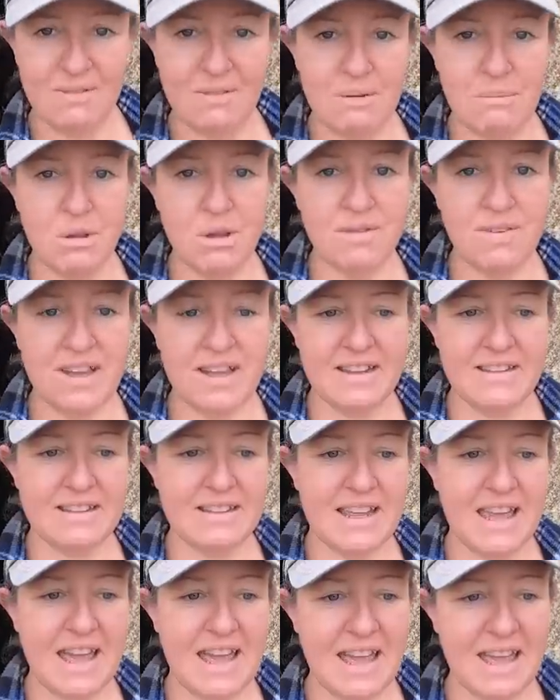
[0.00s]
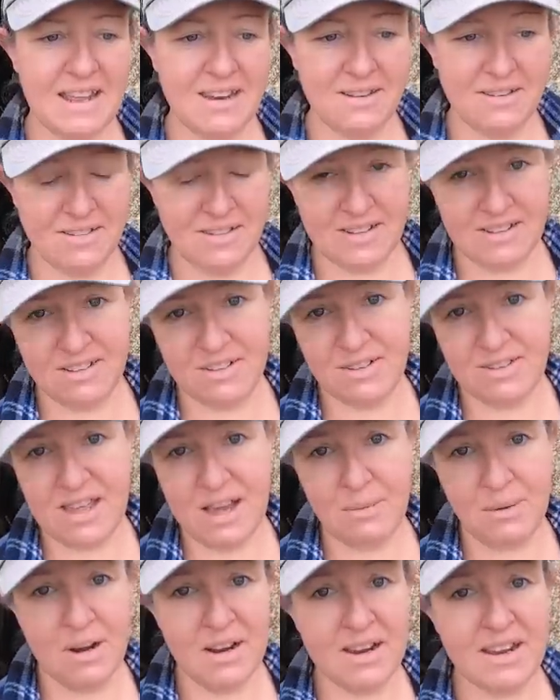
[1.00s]
remove it and just do
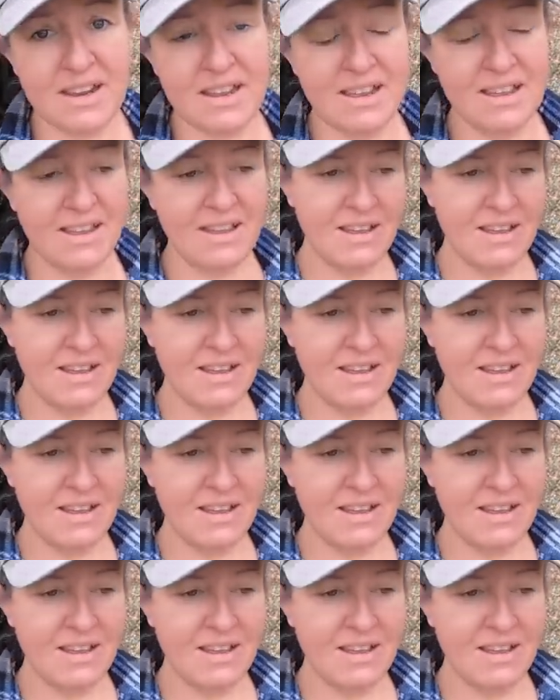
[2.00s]
that work.